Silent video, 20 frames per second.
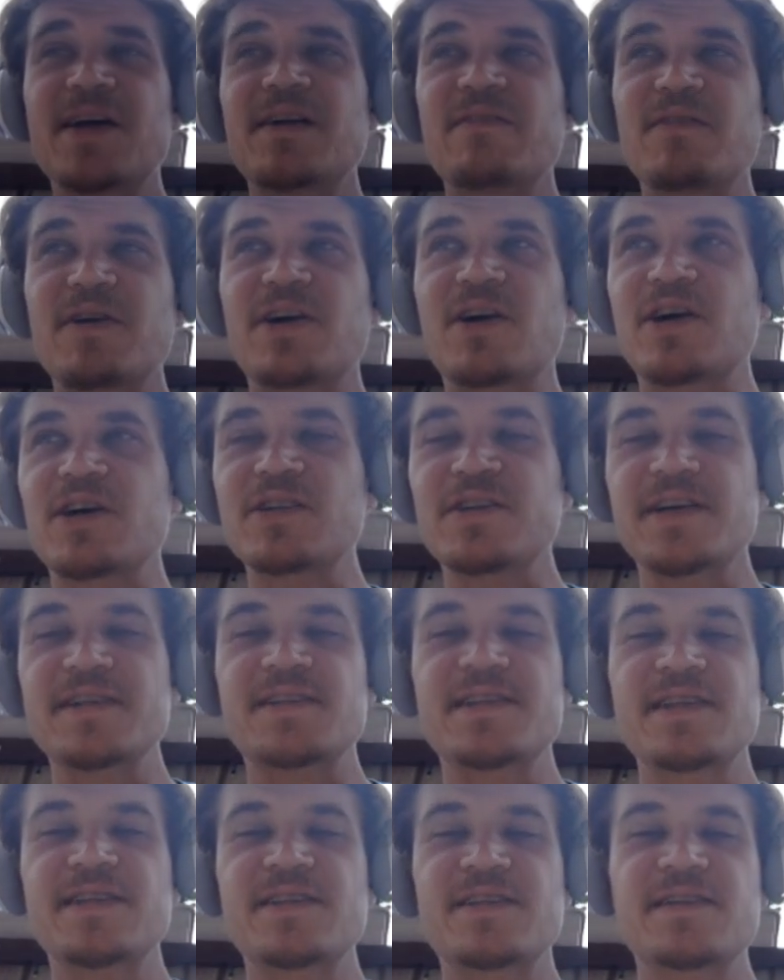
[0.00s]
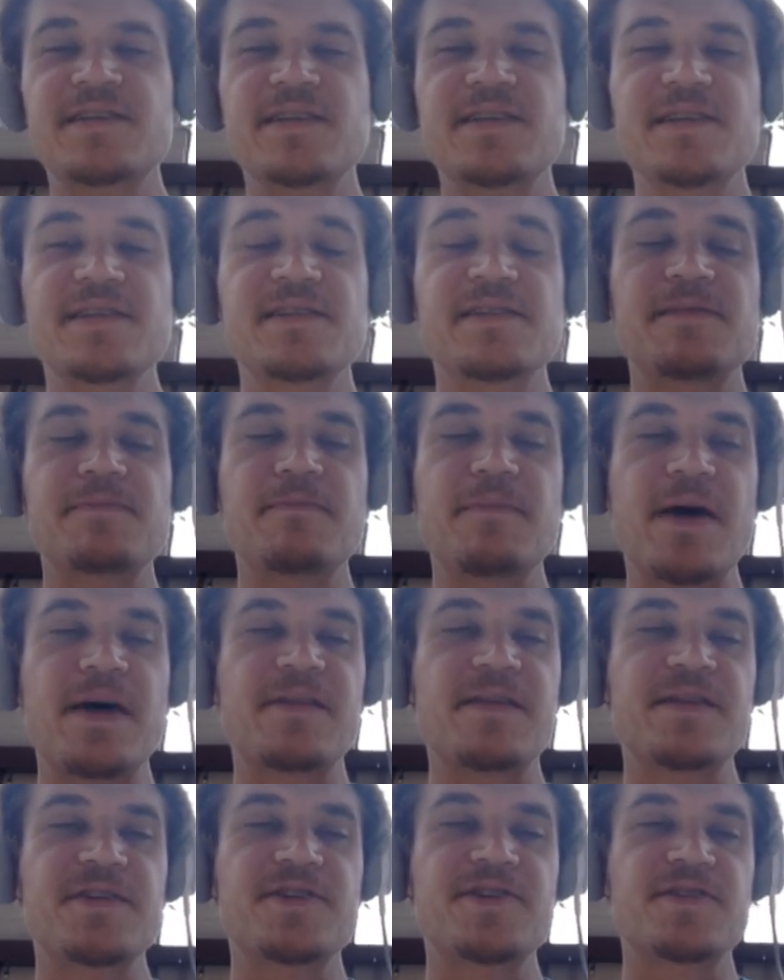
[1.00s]
regardless, this
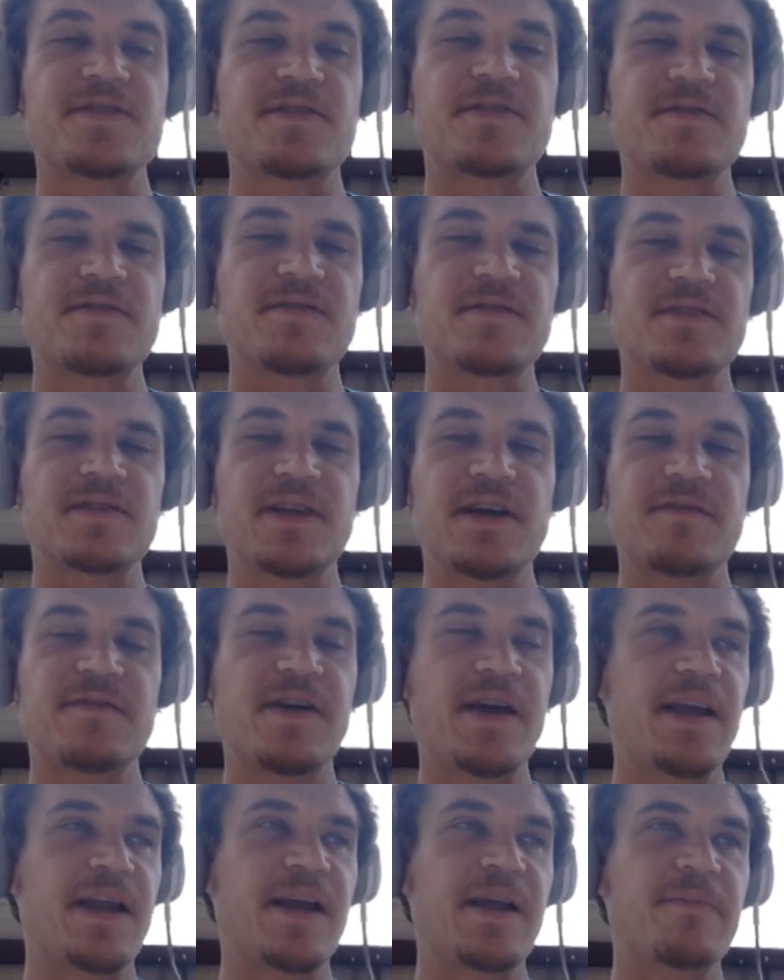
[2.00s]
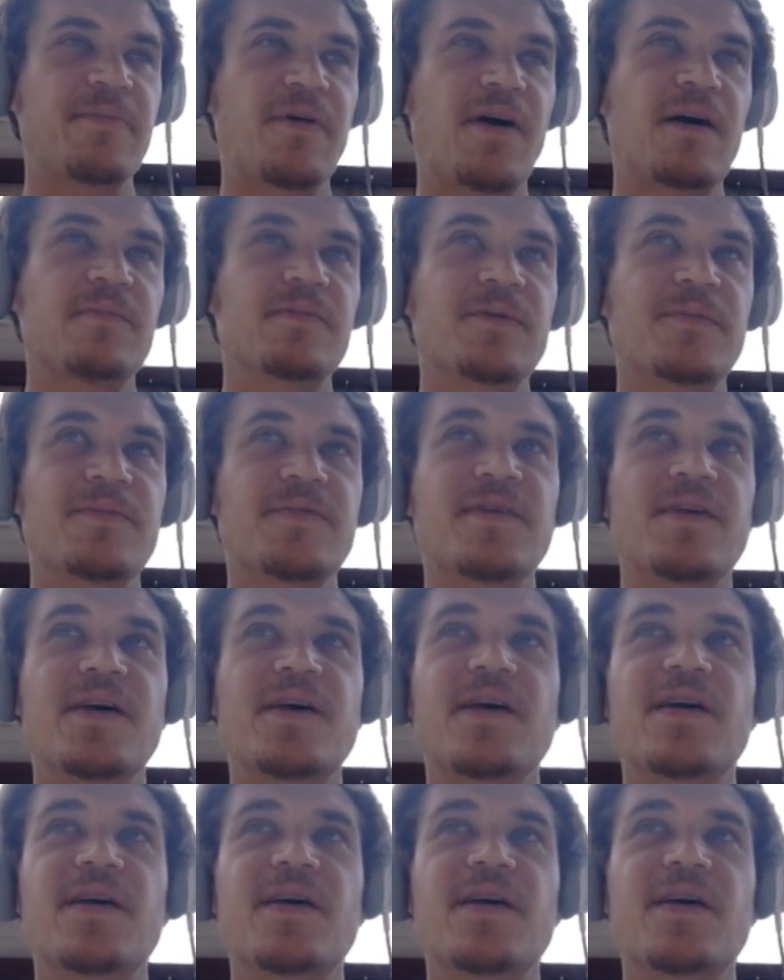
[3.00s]
method should alleviate any problems.